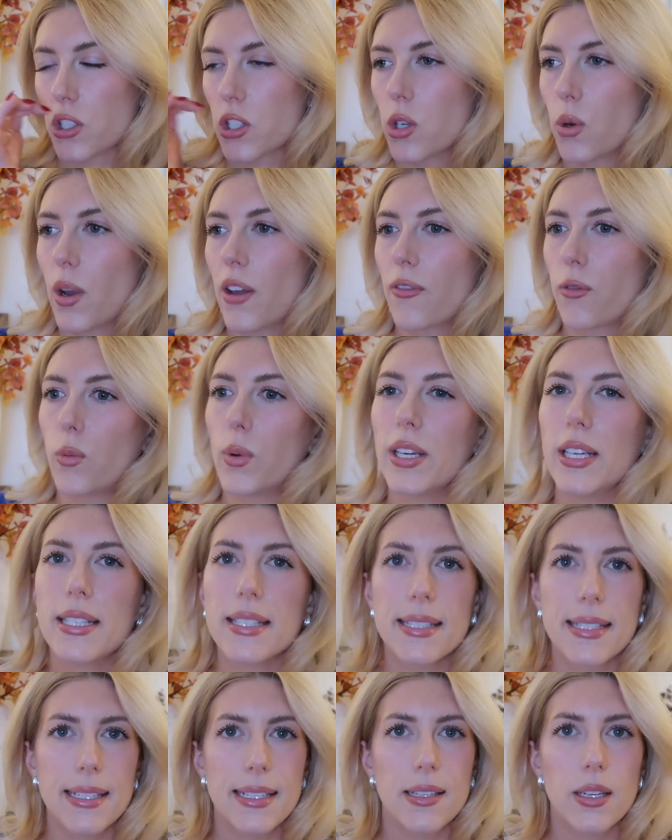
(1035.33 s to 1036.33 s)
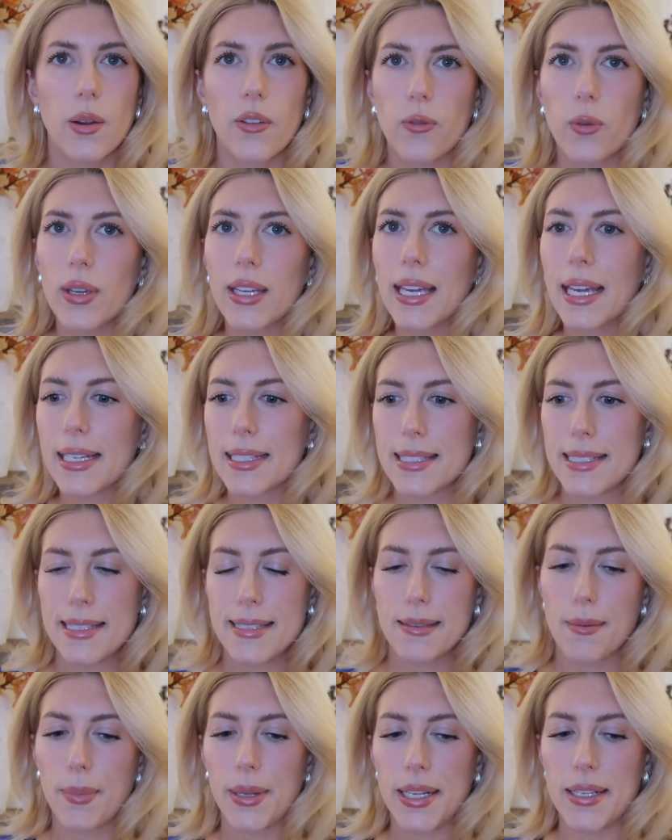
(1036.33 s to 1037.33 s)
So if we can't see
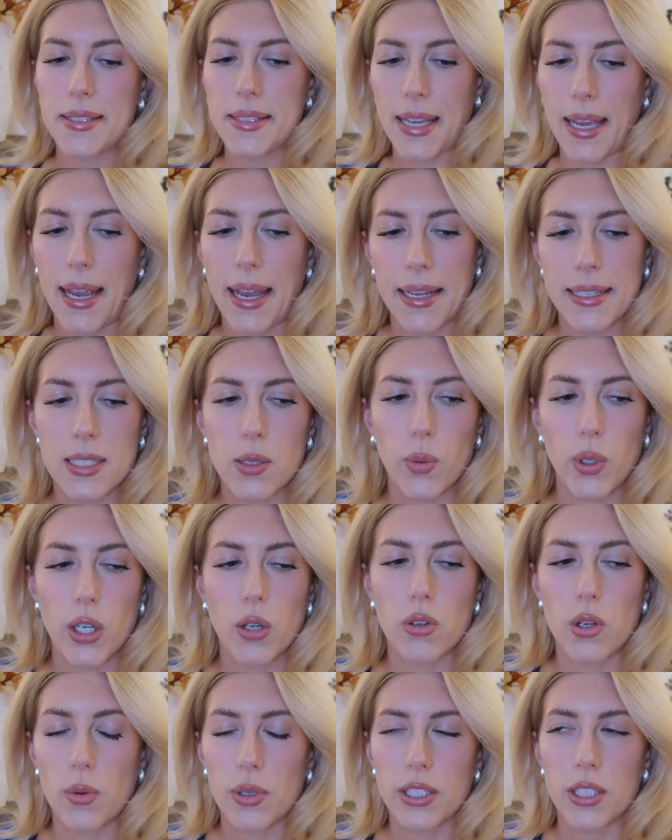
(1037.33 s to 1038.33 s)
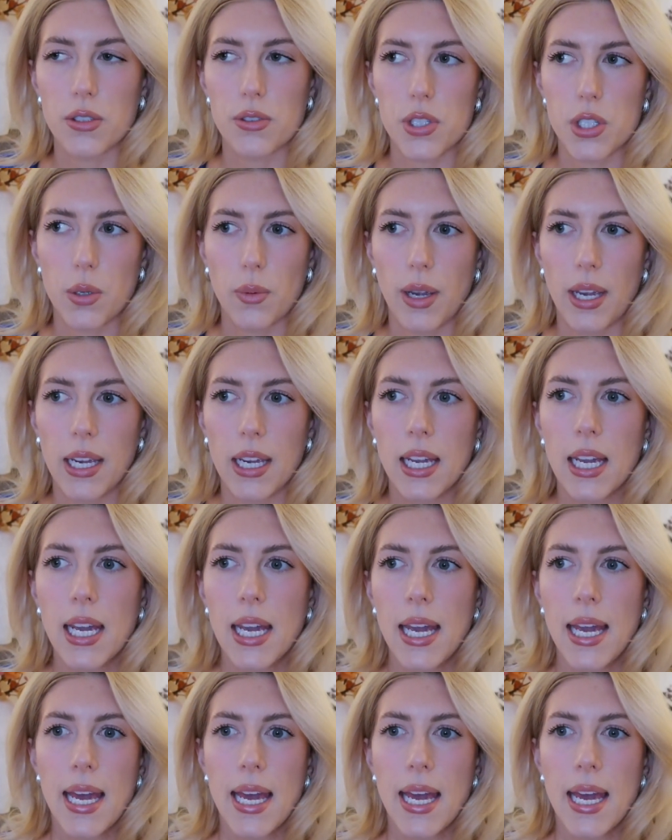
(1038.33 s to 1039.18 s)
somebody's hands and we don't know what they're doing,